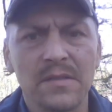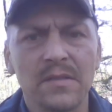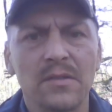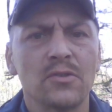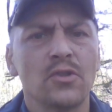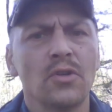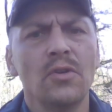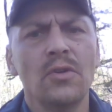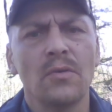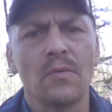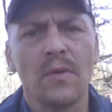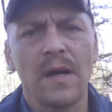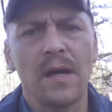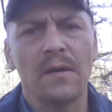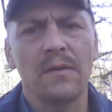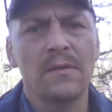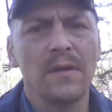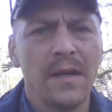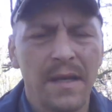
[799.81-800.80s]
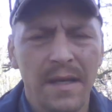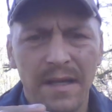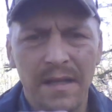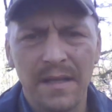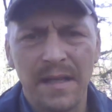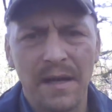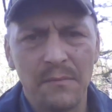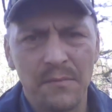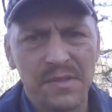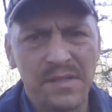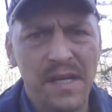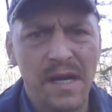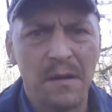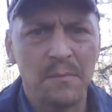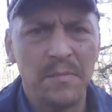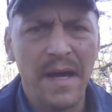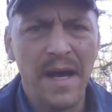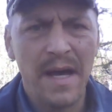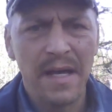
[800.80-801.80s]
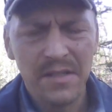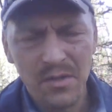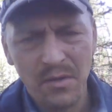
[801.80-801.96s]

little turnaround that was now packed.